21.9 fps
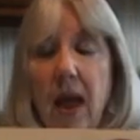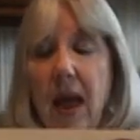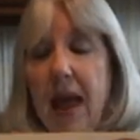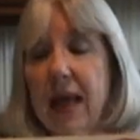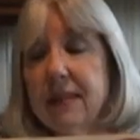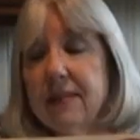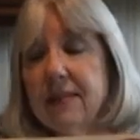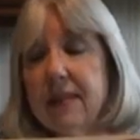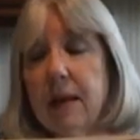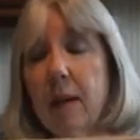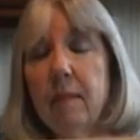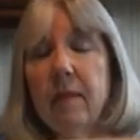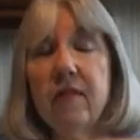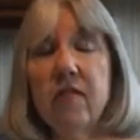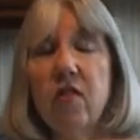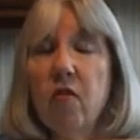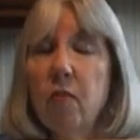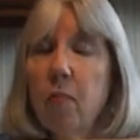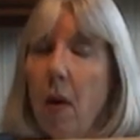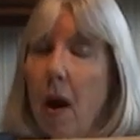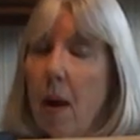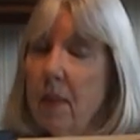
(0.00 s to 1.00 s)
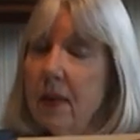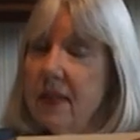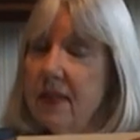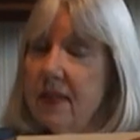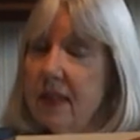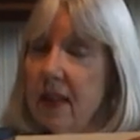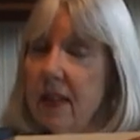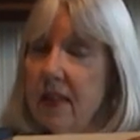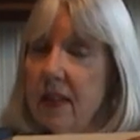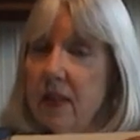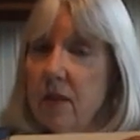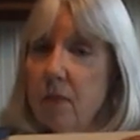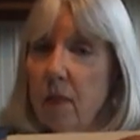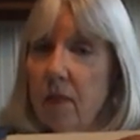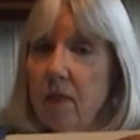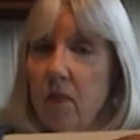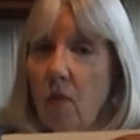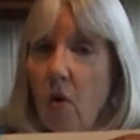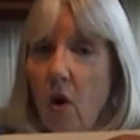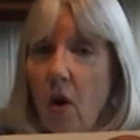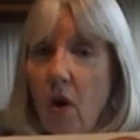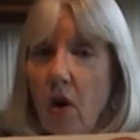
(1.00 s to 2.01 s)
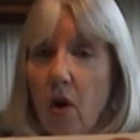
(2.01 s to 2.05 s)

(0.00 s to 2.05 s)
and some of you have probably seen this before,